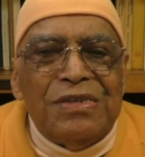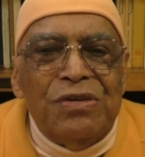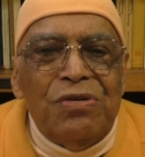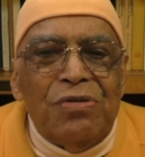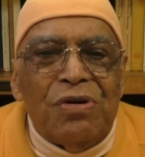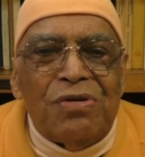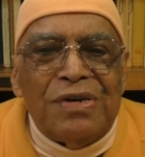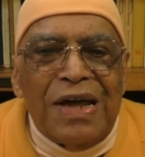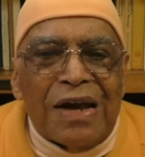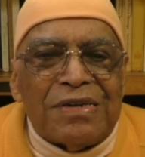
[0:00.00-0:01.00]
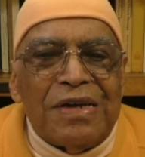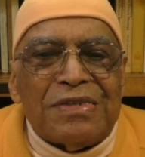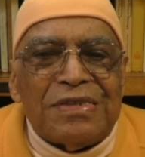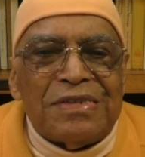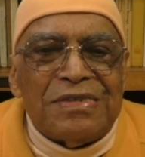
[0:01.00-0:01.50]
know
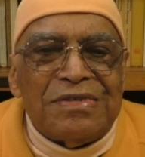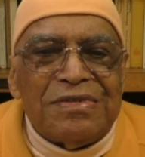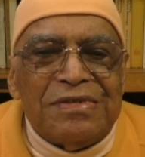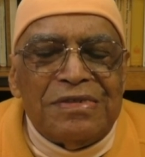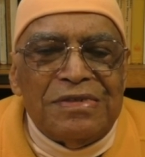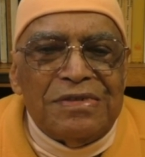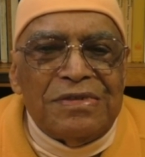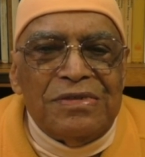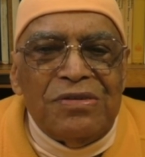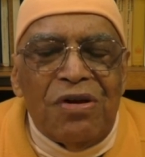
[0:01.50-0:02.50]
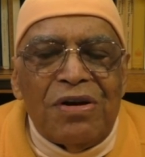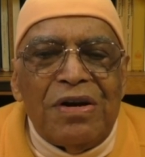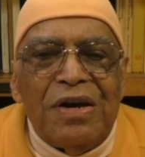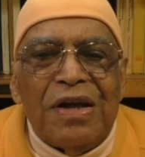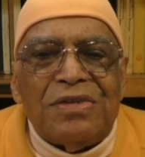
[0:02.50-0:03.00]
darkness, nor
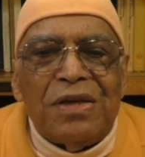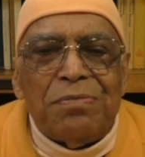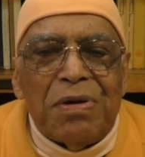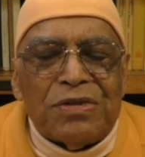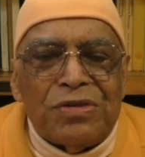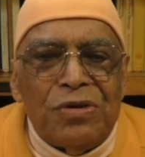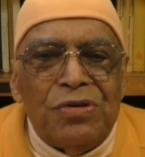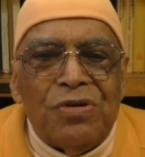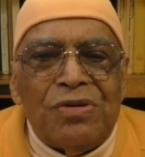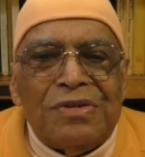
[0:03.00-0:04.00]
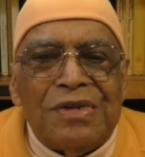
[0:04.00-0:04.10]
does that person know